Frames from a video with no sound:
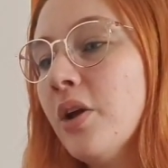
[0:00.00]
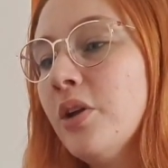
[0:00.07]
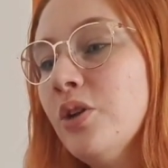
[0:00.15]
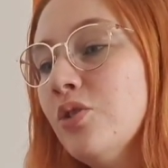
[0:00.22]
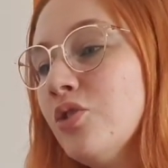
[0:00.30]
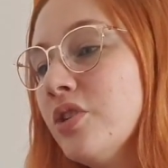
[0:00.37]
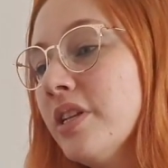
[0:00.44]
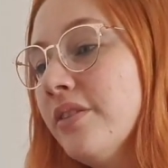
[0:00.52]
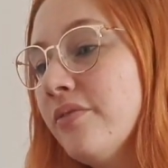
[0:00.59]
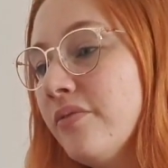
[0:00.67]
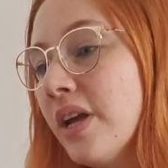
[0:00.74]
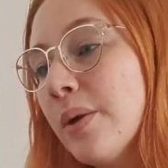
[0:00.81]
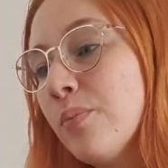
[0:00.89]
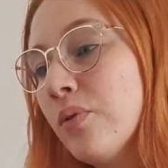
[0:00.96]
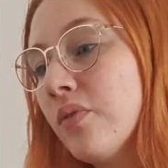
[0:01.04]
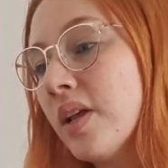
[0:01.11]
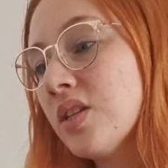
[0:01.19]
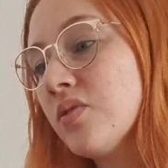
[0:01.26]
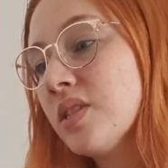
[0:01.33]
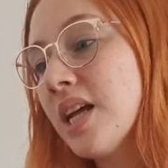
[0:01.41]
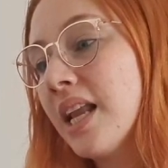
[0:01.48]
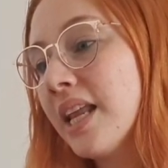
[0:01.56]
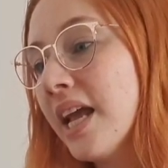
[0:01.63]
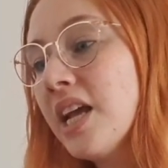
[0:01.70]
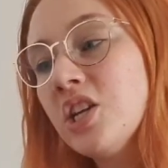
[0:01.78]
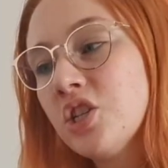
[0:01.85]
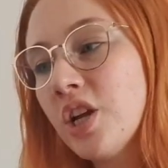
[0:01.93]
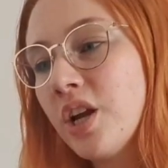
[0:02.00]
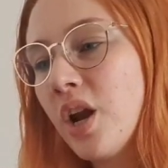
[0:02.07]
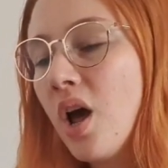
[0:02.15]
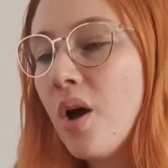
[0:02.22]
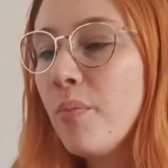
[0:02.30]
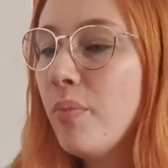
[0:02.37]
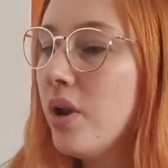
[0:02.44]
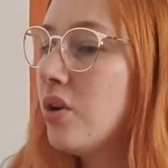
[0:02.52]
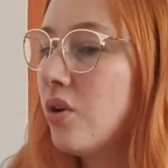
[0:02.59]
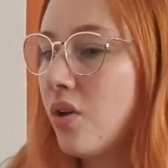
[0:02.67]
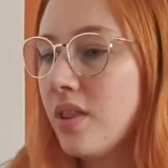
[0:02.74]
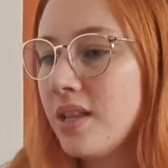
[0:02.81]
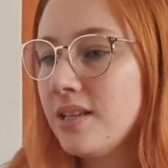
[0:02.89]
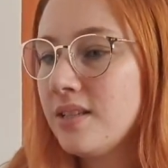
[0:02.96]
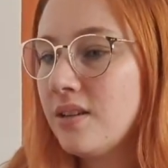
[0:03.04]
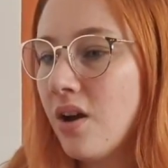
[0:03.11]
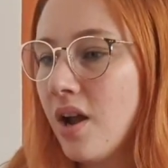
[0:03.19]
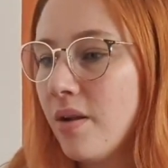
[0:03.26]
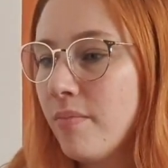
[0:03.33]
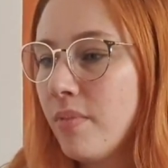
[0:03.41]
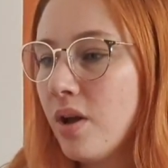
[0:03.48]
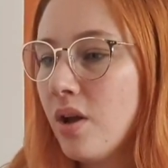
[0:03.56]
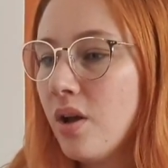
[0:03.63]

Usually fear prevents retaliation, but not this time.